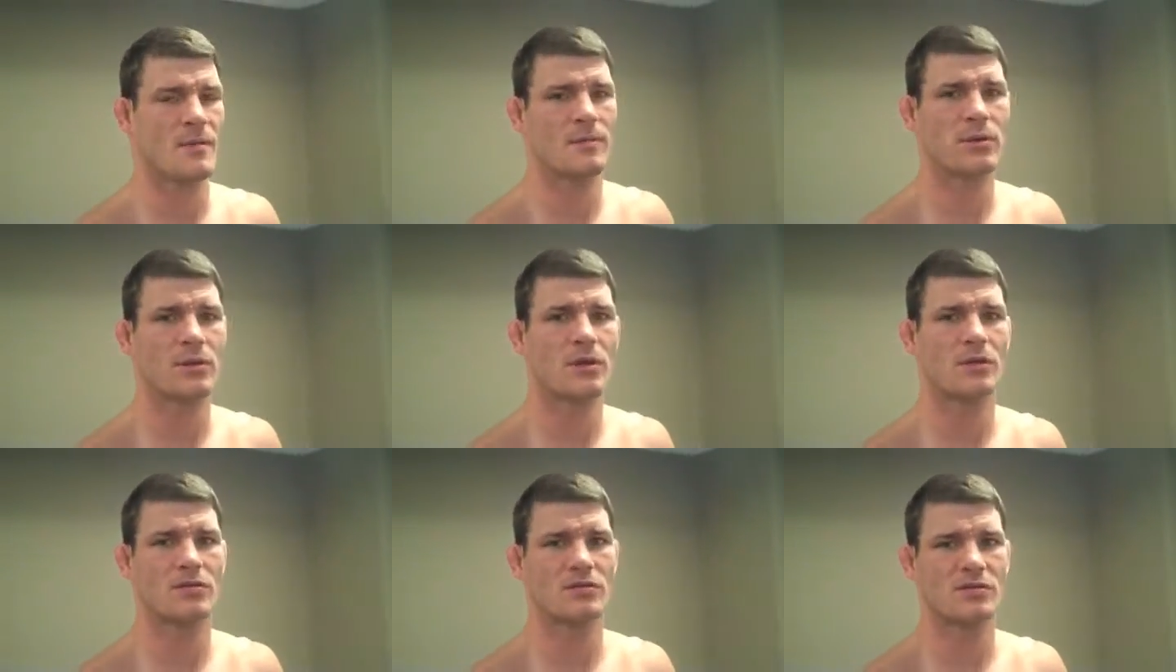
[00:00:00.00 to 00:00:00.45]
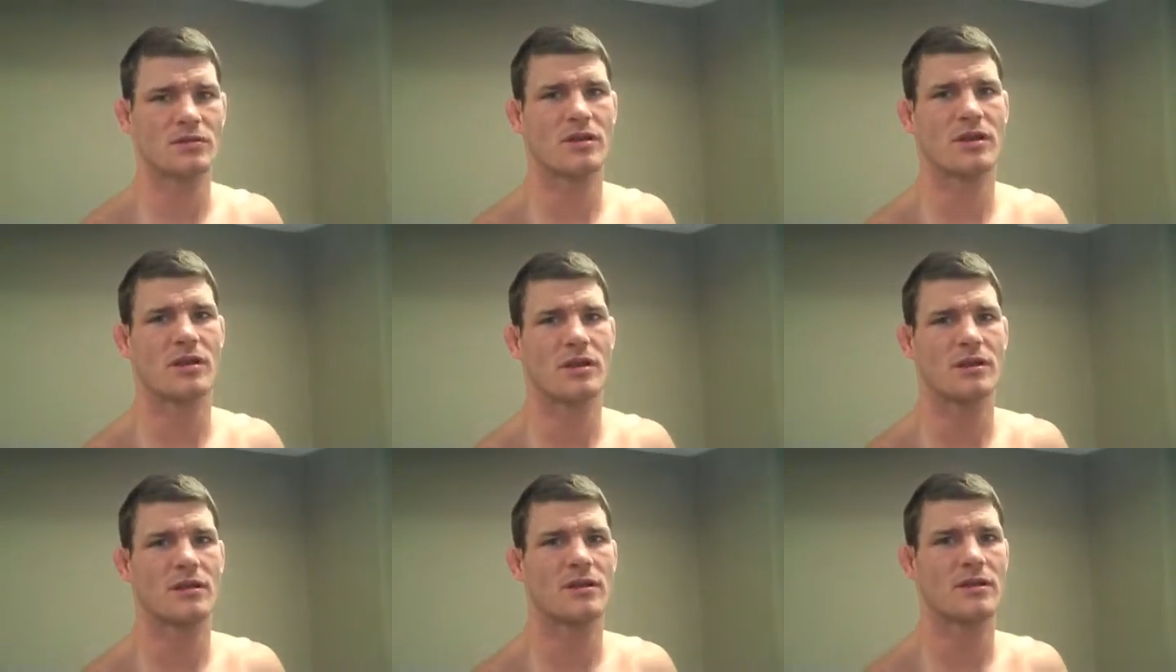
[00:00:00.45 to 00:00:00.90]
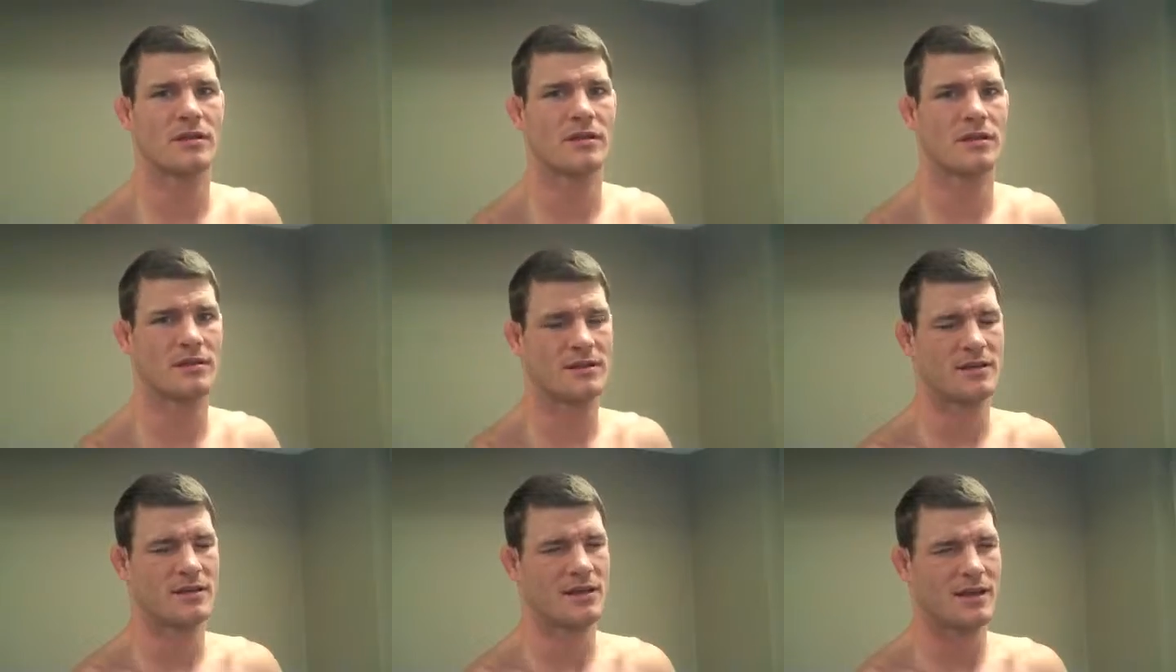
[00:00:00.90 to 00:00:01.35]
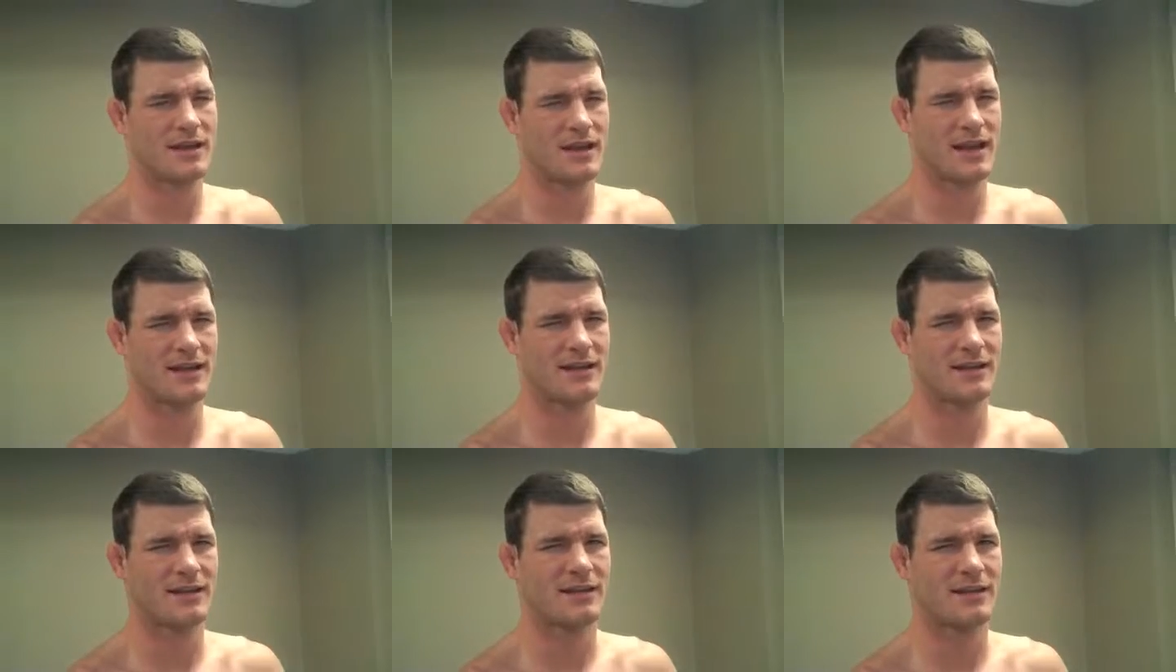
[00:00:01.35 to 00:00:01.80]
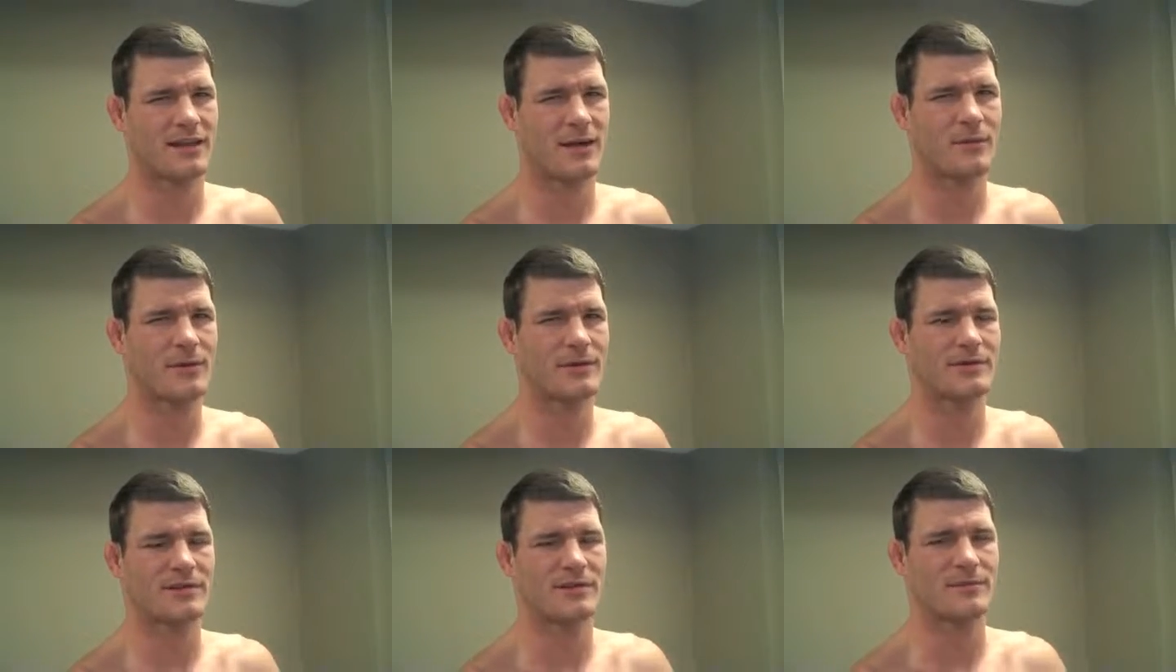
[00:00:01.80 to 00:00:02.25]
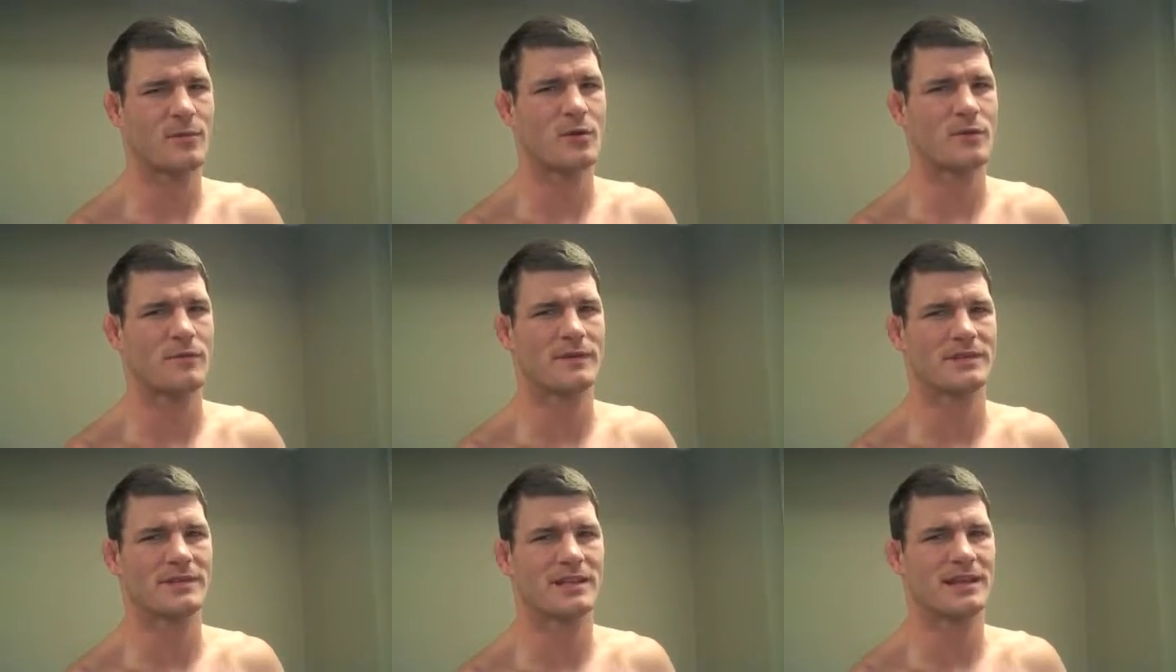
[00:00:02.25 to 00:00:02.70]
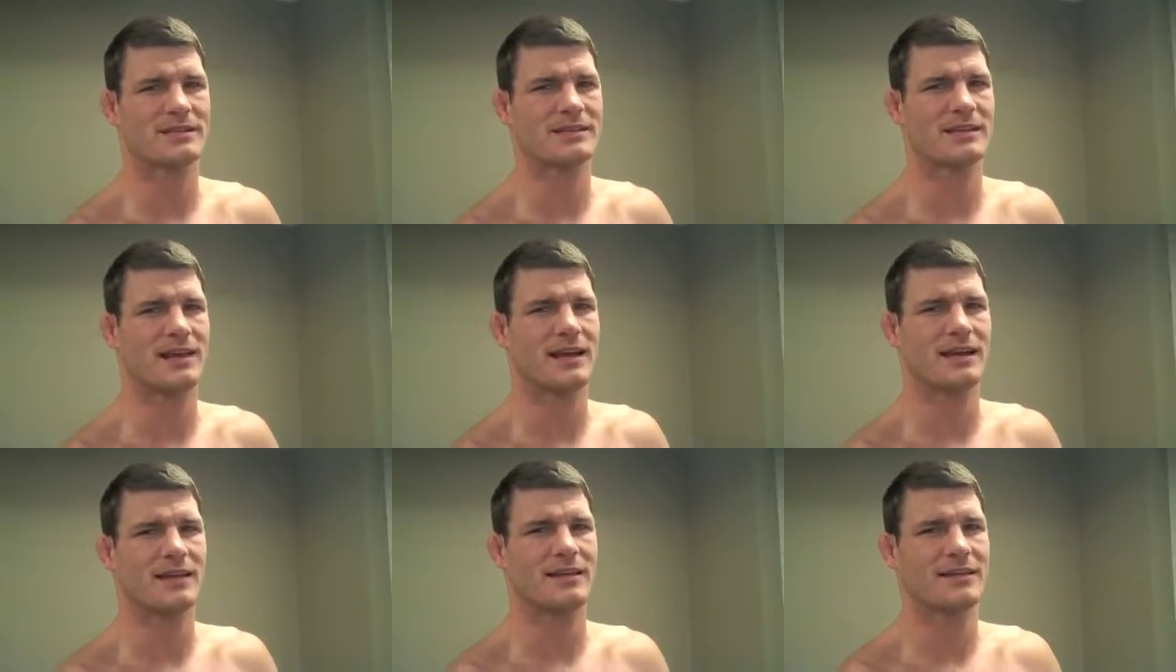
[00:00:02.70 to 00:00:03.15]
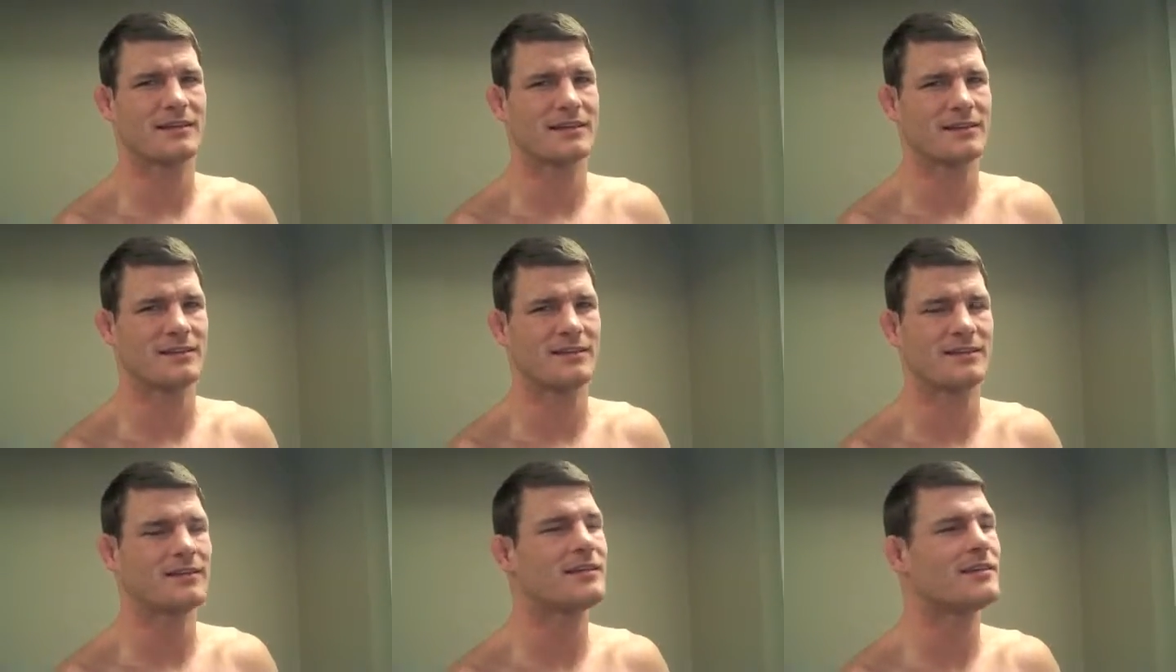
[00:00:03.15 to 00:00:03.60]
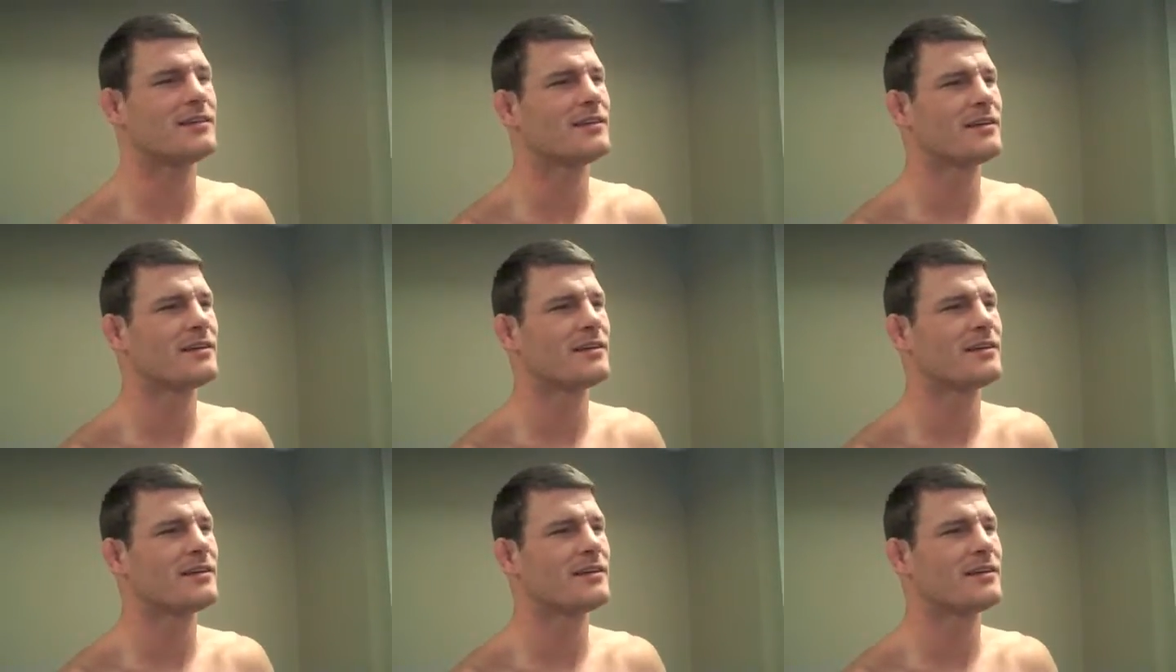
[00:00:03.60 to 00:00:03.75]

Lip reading: Plus, I went to the movies last night and